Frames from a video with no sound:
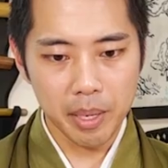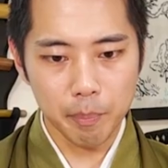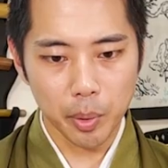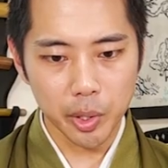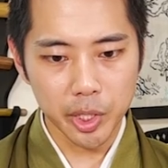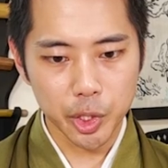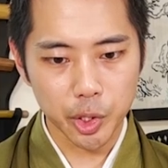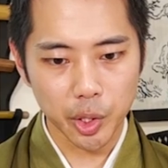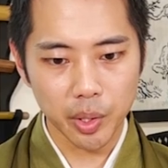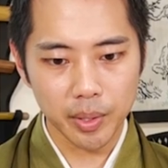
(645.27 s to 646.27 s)
I'm pretty
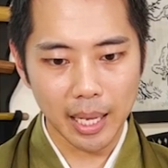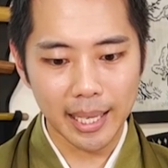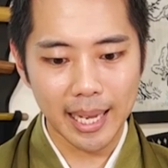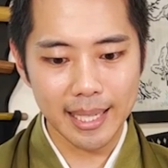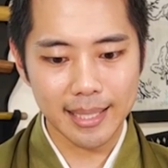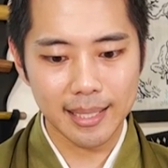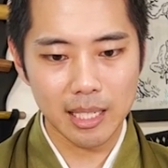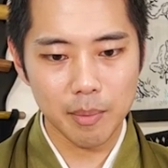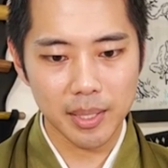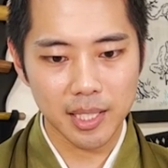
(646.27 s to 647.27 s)
sure, I can't
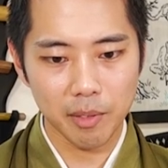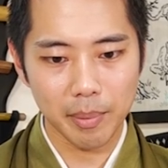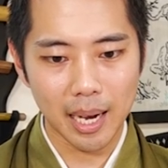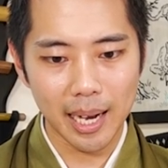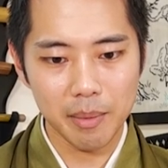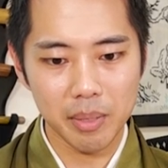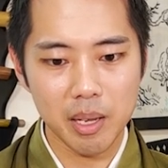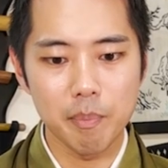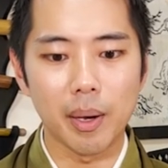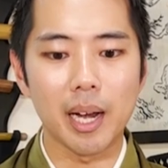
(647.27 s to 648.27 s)
see myself behind
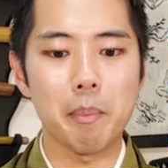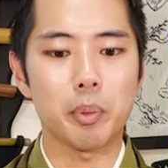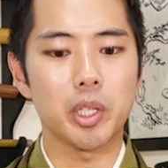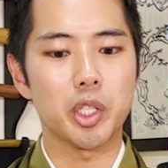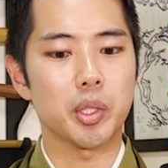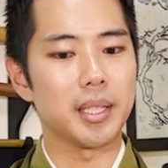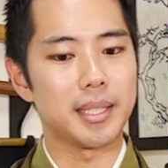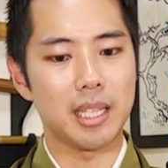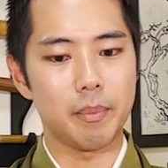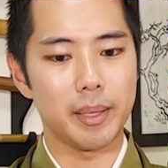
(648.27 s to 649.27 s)
me, but I'm pretty sure the
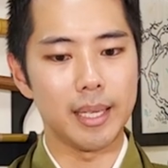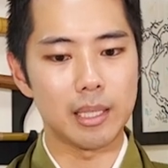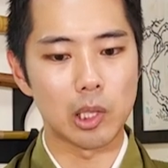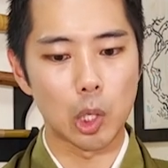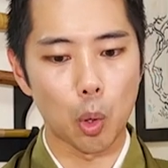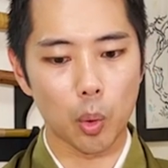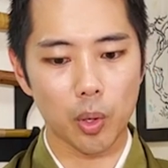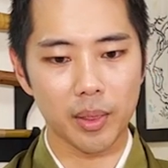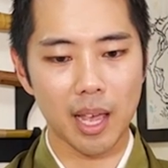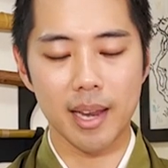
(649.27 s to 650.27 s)
tip is
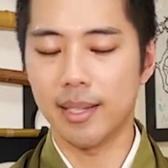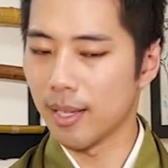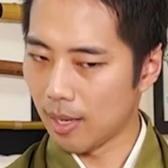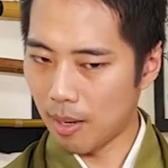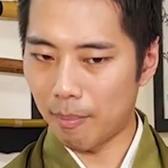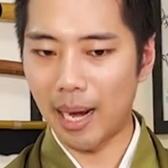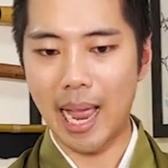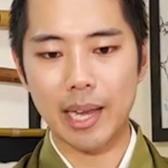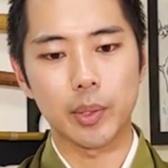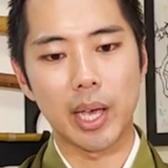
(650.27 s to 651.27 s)
lower than my
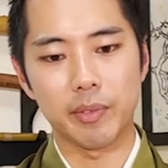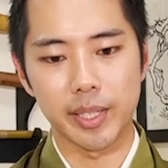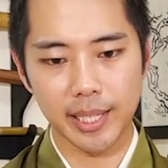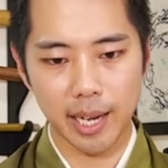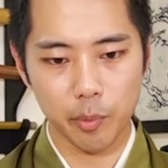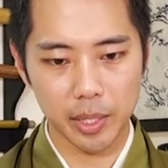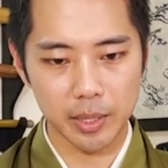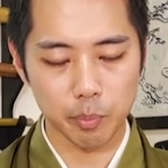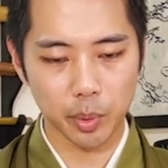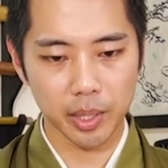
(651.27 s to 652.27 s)
handle every time when I
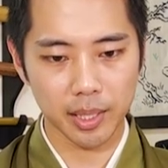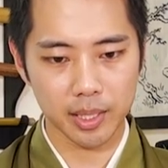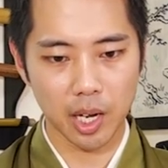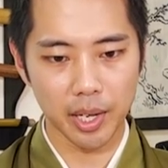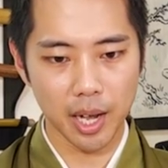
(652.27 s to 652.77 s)
bring the katana